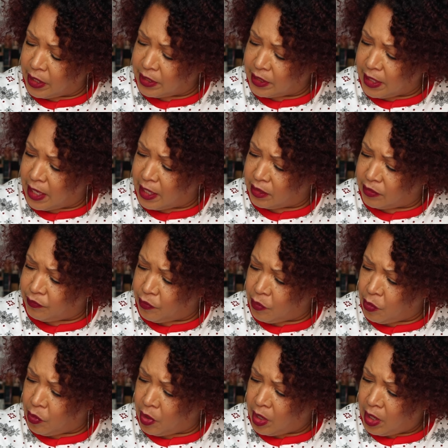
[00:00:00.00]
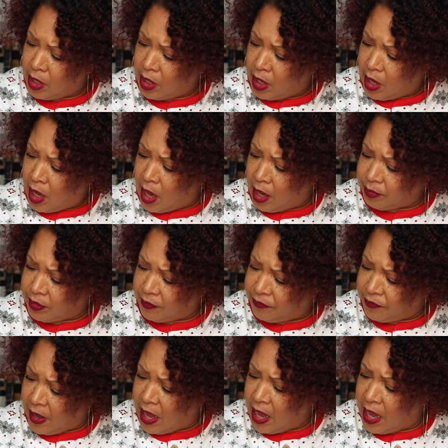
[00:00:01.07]
It says for um,
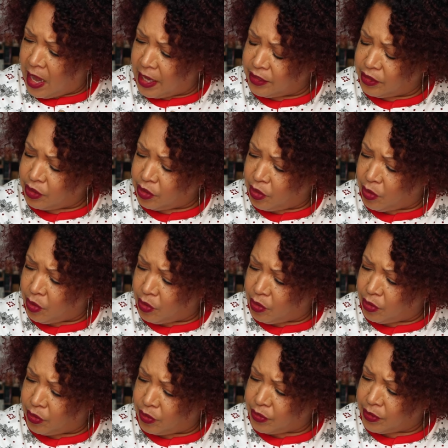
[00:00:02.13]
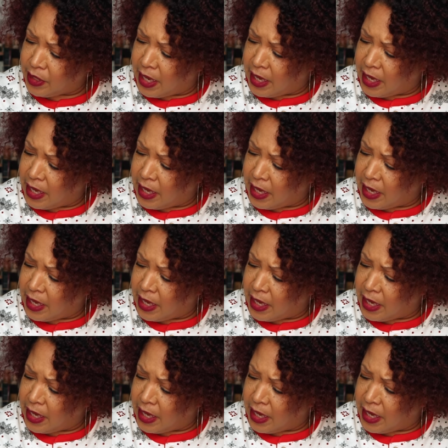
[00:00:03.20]
defines, curls,